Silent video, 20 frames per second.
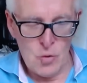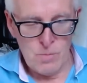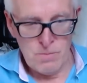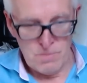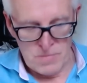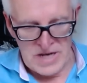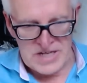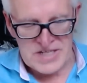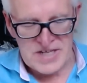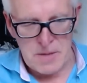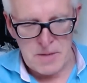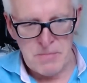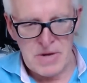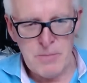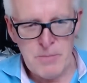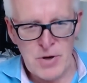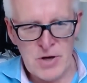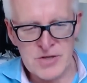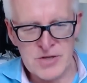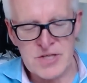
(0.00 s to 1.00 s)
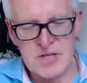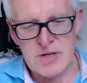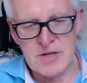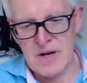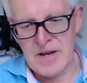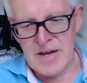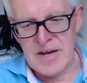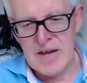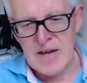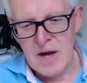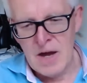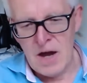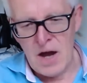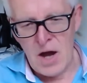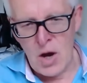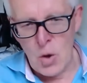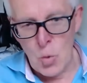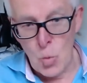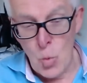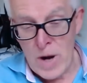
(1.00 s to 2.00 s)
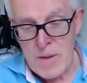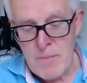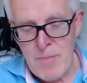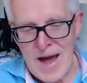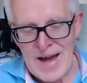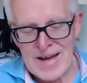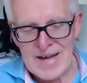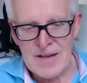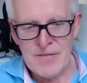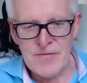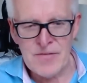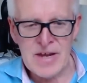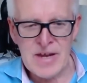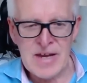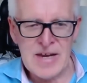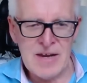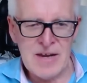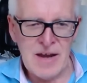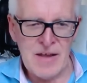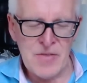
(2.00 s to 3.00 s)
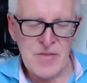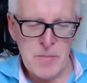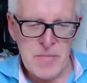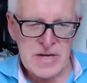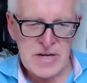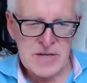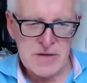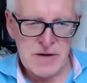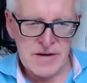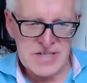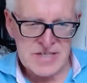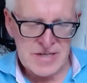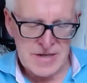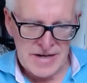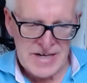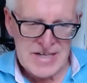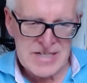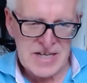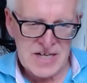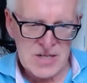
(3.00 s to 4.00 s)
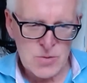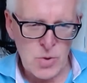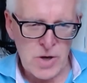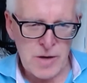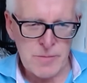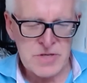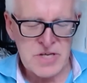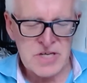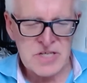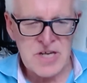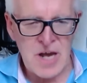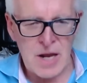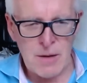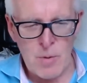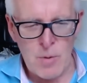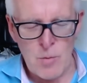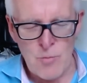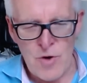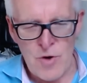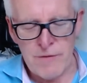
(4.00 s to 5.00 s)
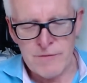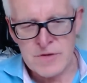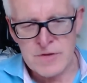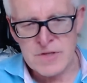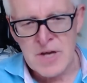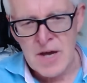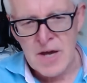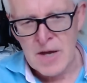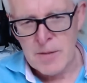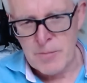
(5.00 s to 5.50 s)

or let's say me personally, uh, way back in the in the mid 1980s when I was at Salomon Brothers,